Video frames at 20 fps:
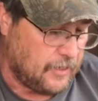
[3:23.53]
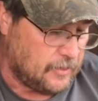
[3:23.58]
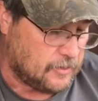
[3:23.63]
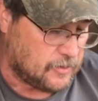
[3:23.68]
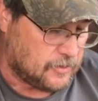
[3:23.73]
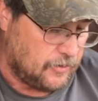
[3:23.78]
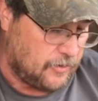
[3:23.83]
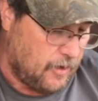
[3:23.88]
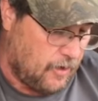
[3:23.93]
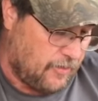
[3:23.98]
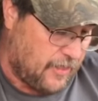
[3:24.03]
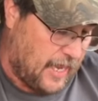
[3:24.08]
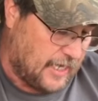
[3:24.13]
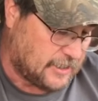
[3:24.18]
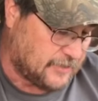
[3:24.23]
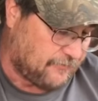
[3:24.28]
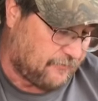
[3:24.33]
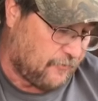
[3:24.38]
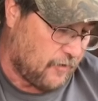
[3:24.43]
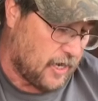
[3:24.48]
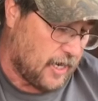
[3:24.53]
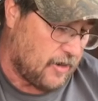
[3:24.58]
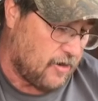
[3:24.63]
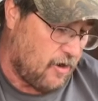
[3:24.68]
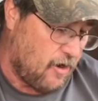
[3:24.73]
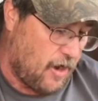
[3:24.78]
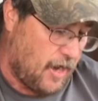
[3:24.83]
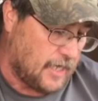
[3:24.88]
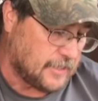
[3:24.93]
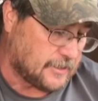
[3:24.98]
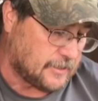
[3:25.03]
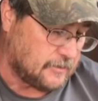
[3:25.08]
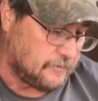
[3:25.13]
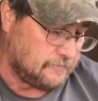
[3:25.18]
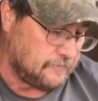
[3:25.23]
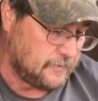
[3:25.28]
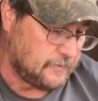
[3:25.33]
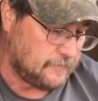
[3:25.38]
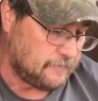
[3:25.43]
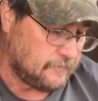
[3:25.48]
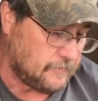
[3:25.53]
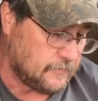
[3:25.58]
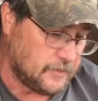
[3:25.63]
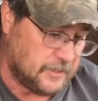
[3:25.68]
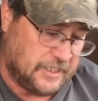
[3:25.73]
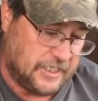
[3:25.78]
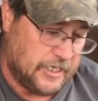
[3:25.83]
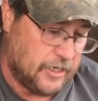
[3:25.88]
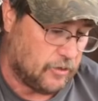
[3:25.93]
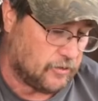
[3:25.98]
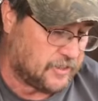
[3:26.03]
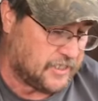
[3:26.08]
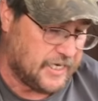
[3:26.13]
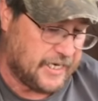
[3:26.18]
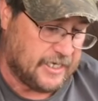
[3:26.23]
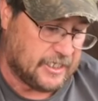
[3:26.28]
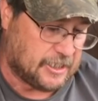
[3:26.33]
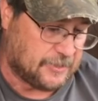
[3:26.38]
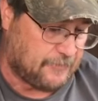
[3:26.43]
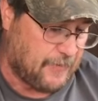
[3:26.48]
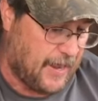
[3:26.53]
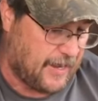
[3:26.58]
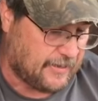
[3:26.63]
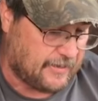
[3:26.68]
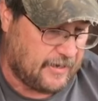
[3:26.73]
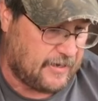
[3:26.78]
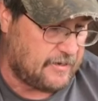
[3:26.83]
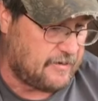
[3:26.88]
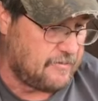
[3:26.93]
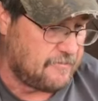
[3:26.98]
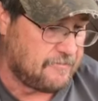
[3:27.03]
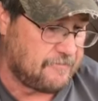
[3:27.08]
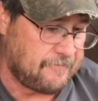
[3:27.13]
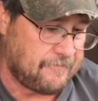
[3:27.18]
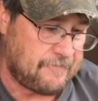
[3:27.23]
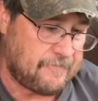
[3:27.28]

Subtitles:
So, no, that's friggin' awesome. DOT inspected.